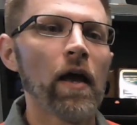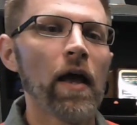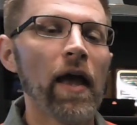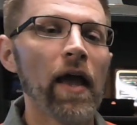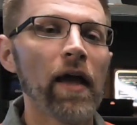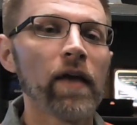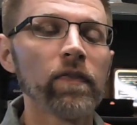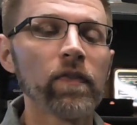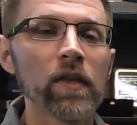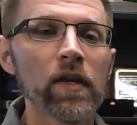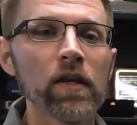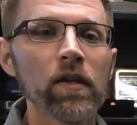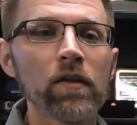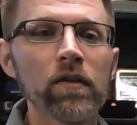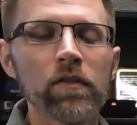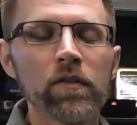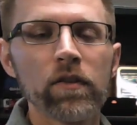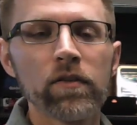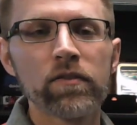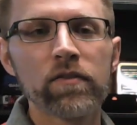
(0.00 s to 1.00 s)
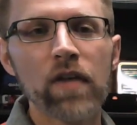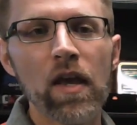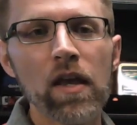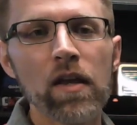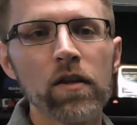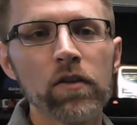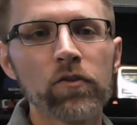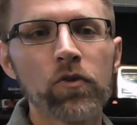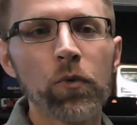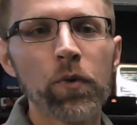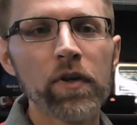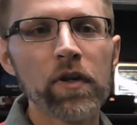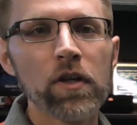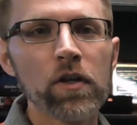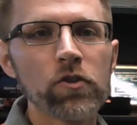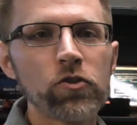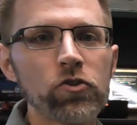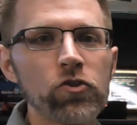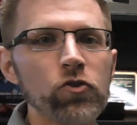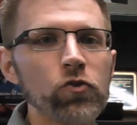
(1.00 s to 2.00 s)
And then the state is going to
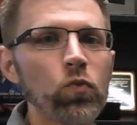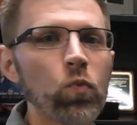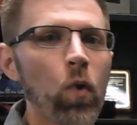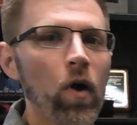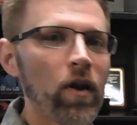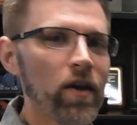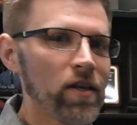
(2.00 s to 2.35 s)
issue what